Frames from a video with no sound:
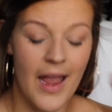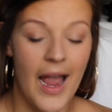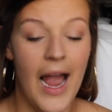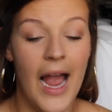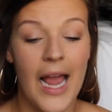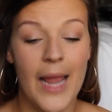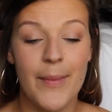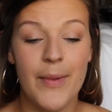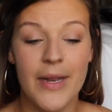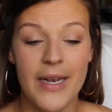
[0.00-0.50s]

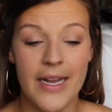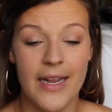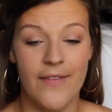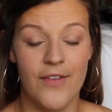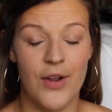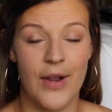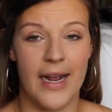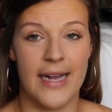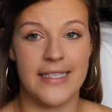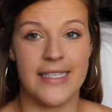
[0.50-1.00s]
I'm going to give
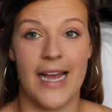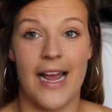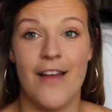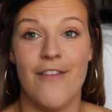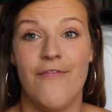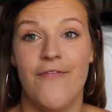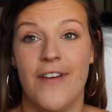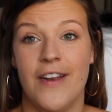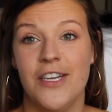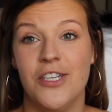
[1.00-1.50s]
you guys, I
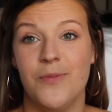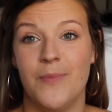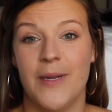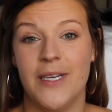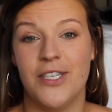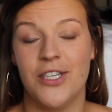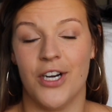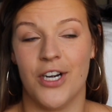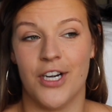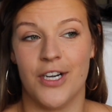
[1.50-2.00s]
have finished
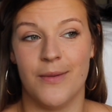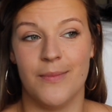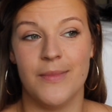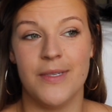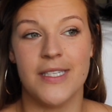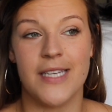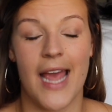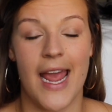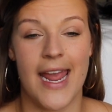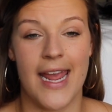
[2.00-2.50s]

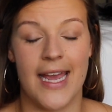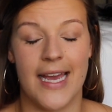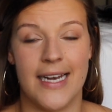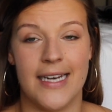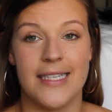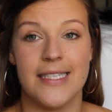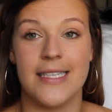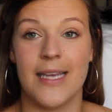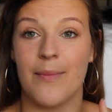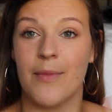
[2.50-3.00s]
midterms
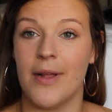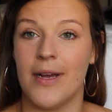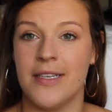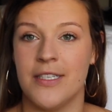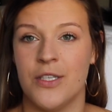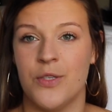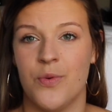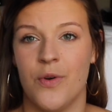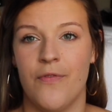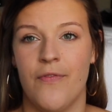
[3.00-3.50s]
and some
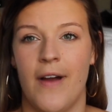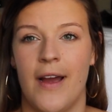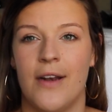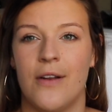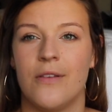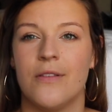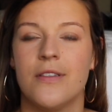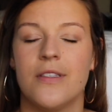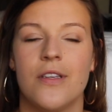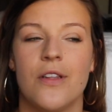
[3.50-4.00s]
classes were finals.